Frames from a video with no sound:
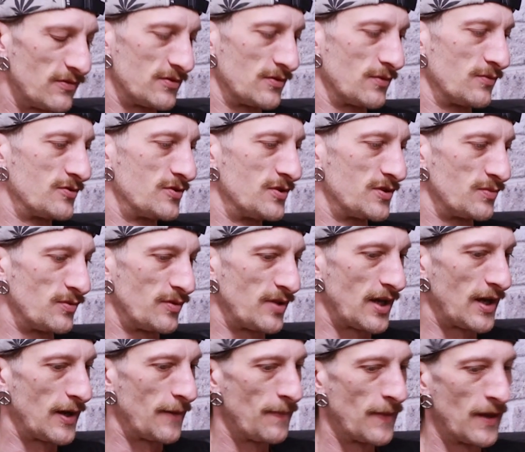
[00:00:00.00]
results just with
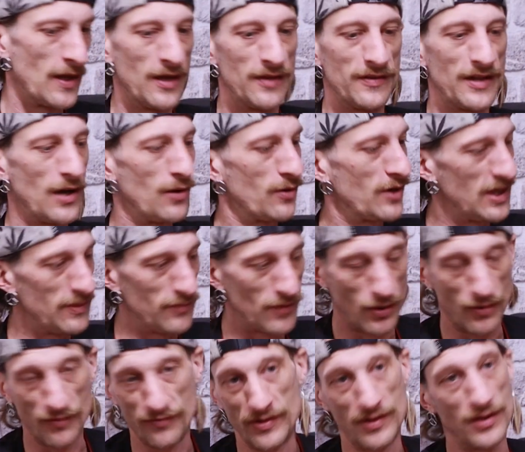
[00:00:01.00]
that. That'll keep the
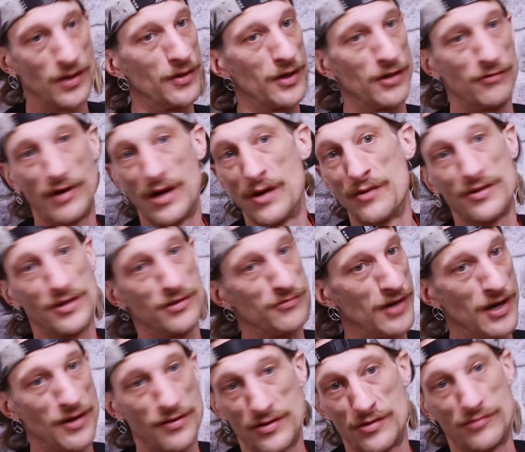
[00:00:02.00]
whole thing going around and
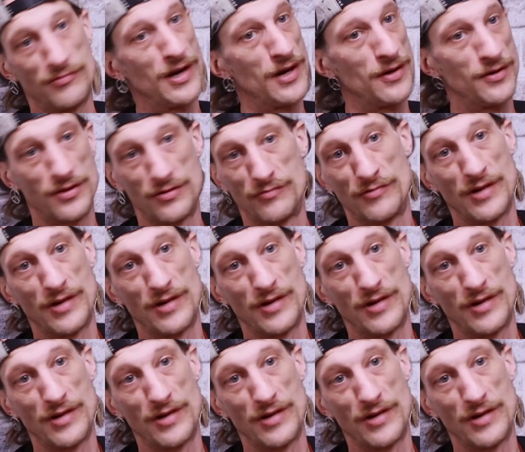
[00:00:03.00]
around and around and